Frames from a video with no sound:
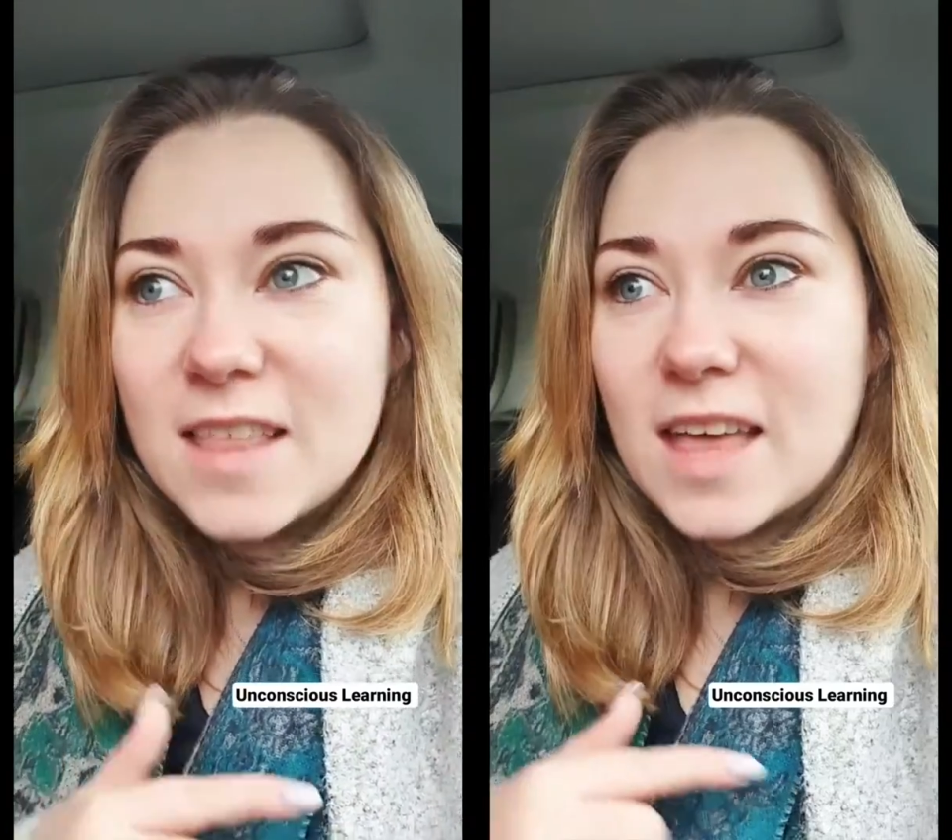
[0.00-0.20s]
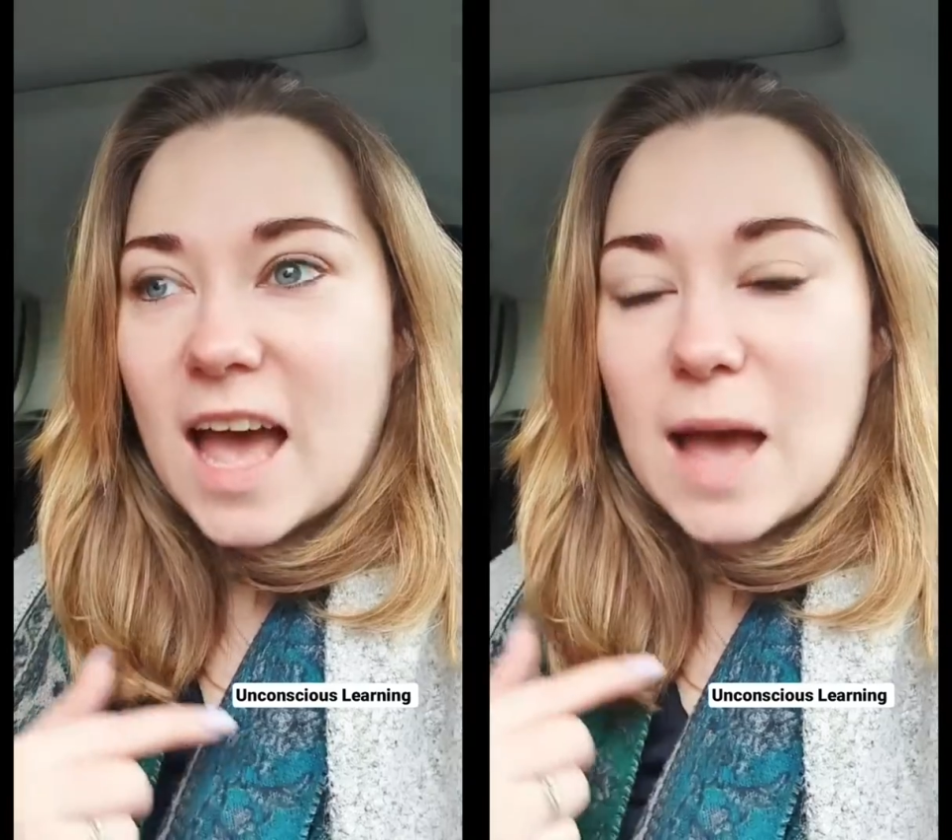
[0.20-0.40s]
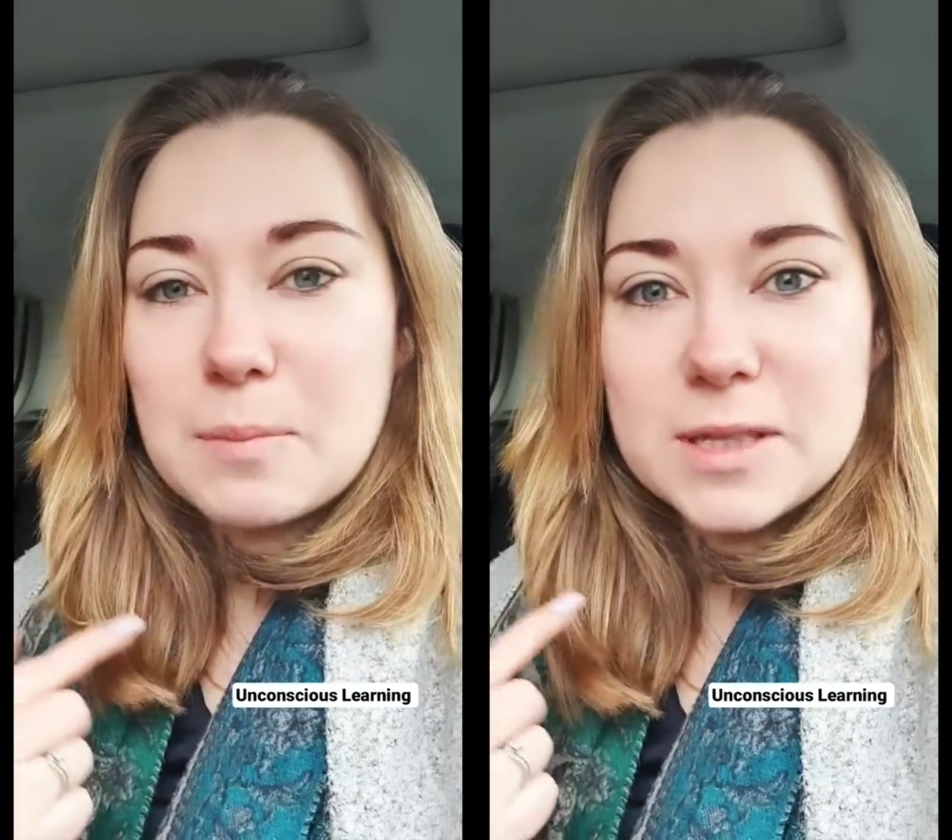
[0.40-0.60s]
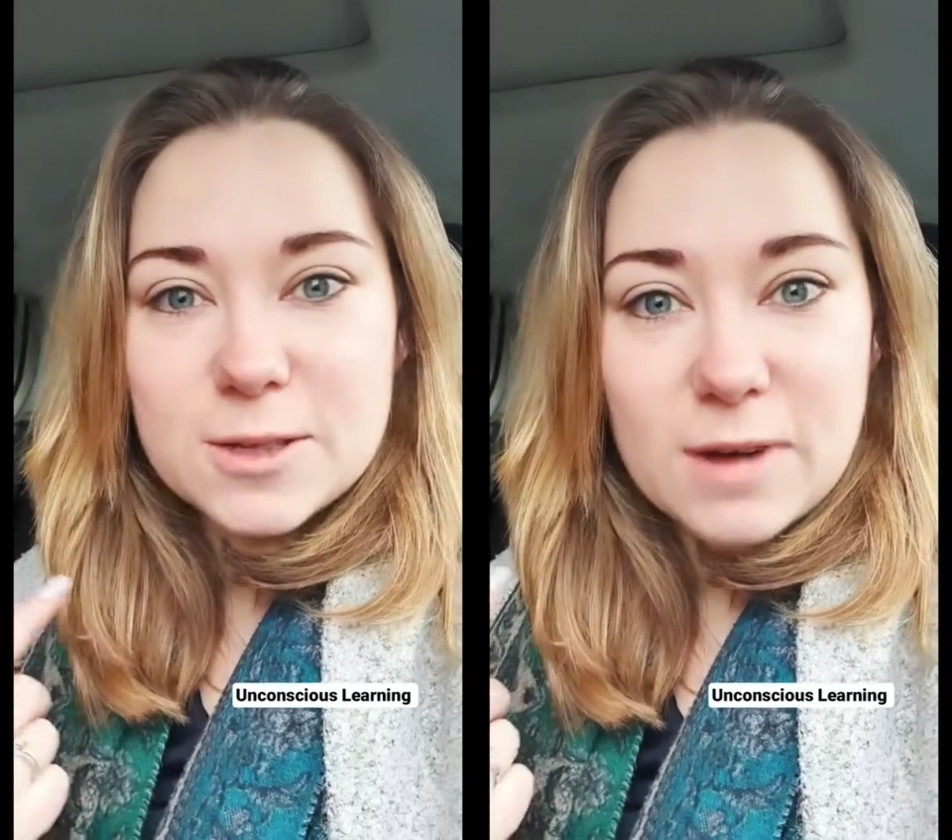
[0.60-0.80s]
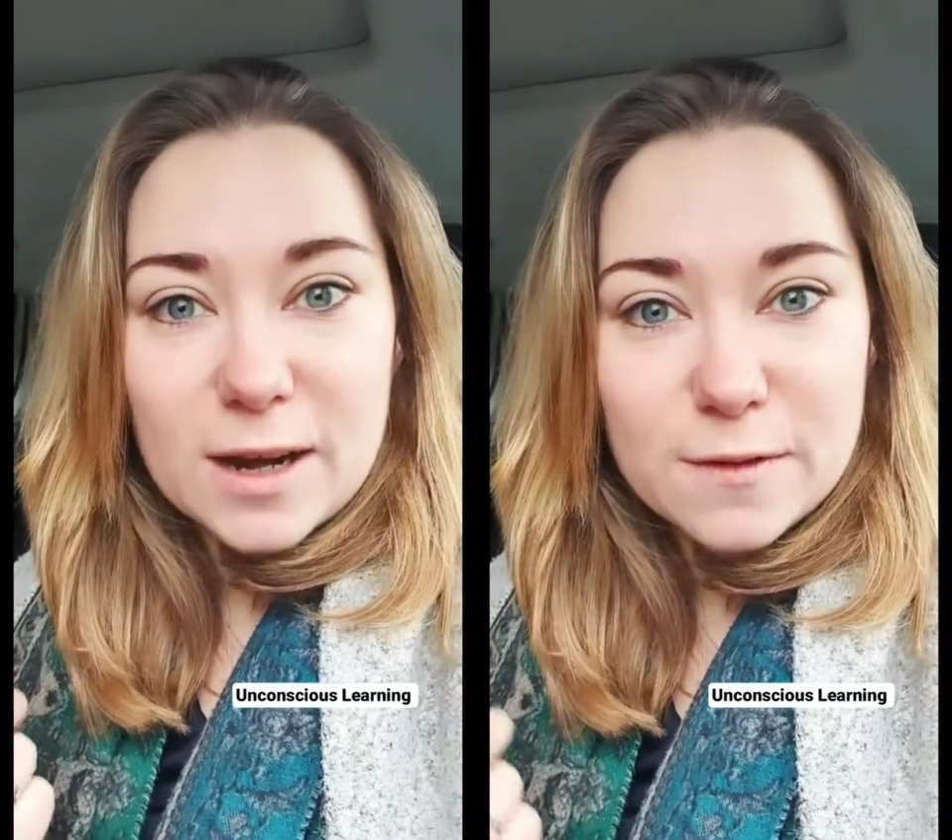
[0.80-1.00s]
that happens
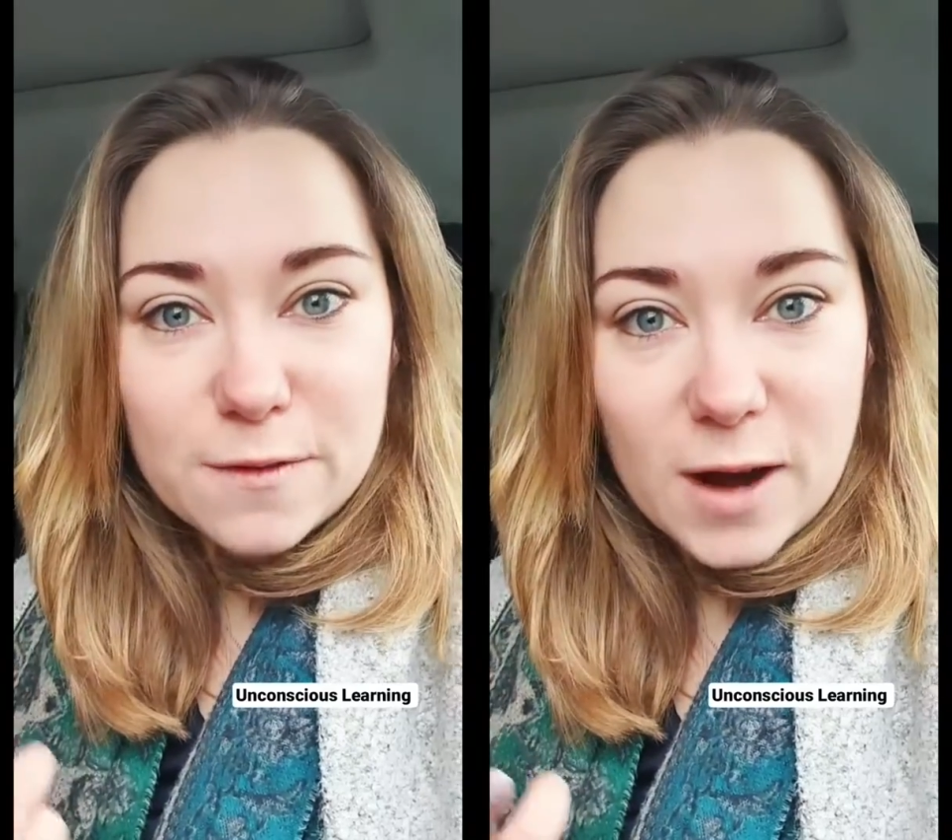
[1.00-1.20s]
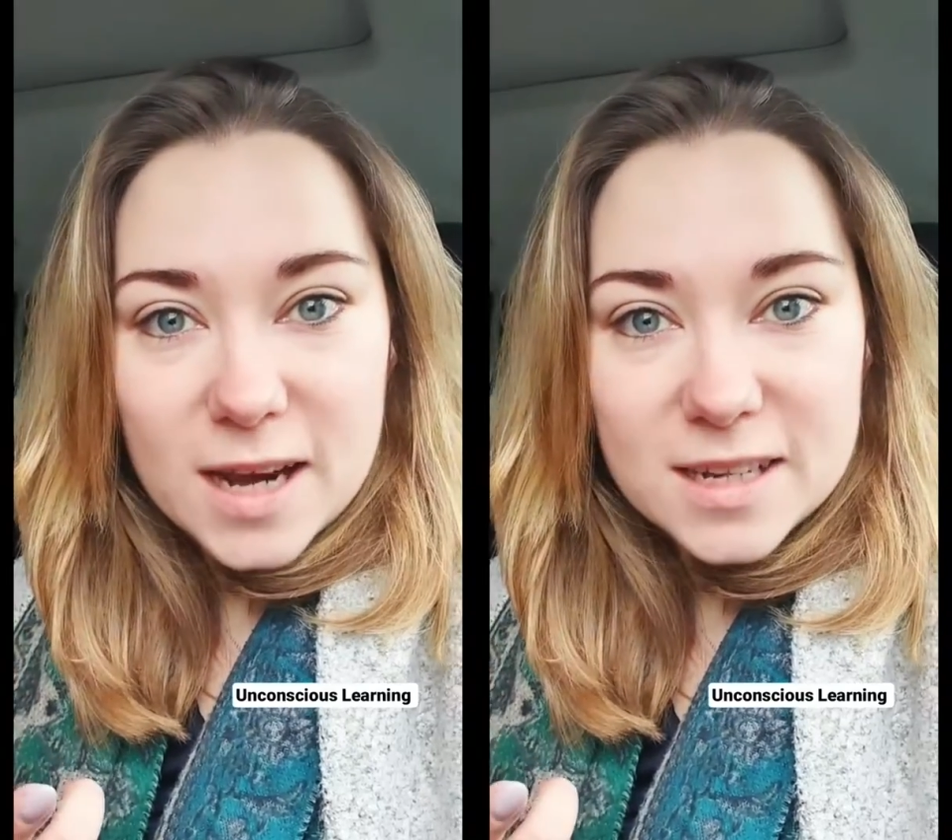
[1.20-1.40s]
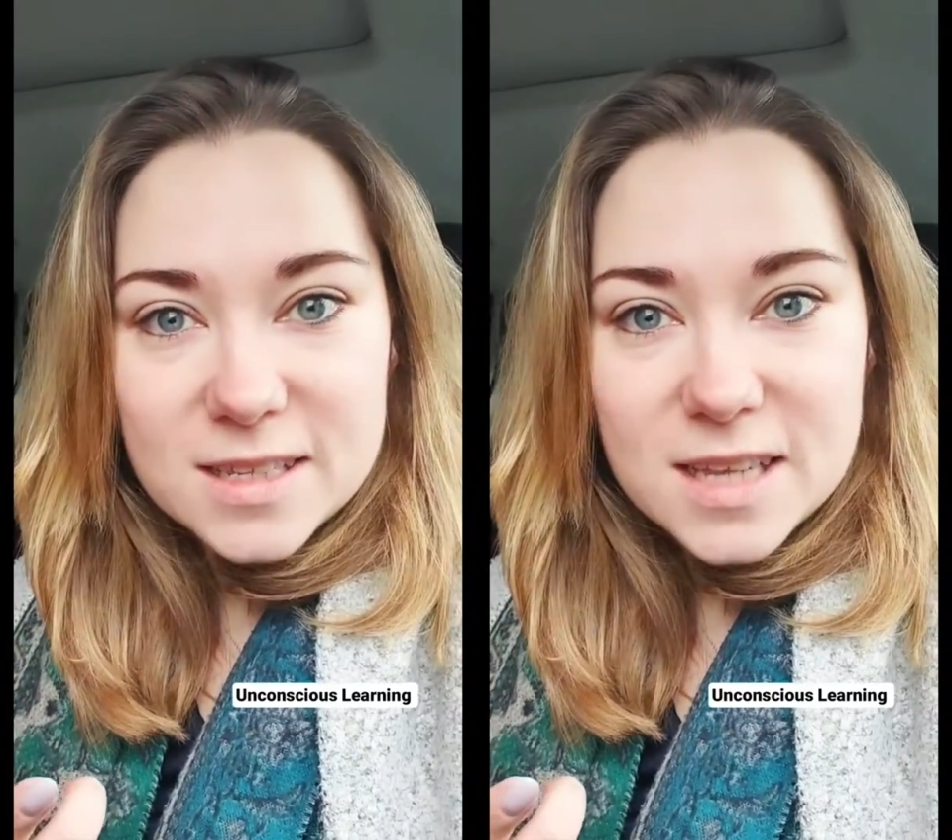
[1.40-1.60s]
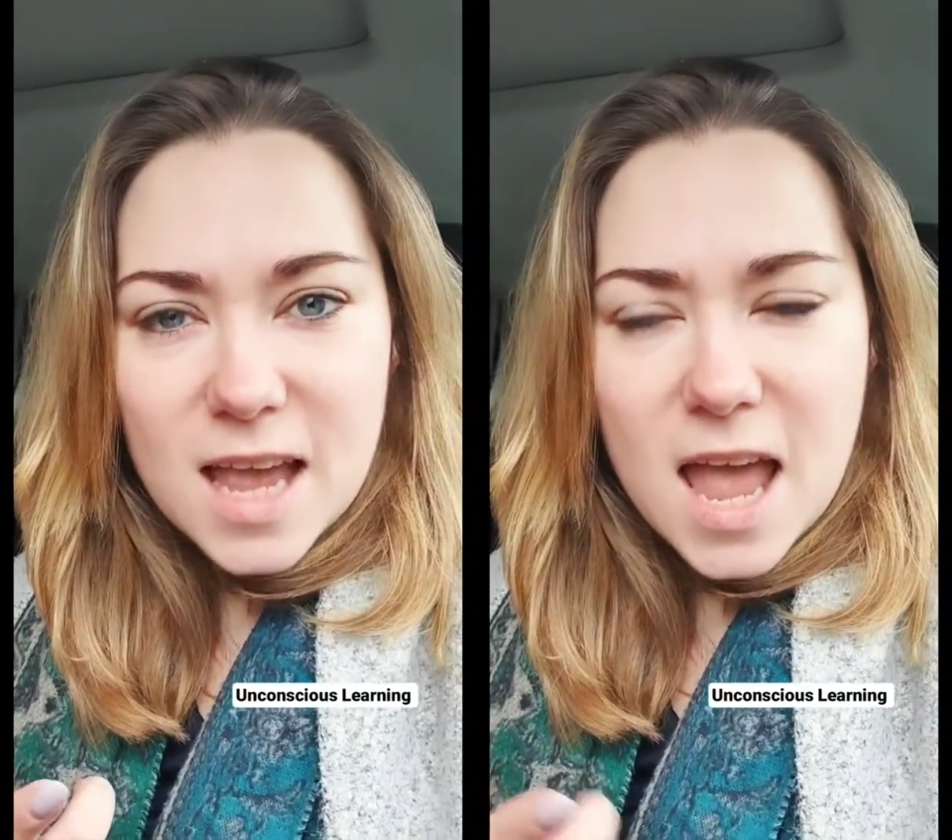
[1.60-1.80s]
around friends.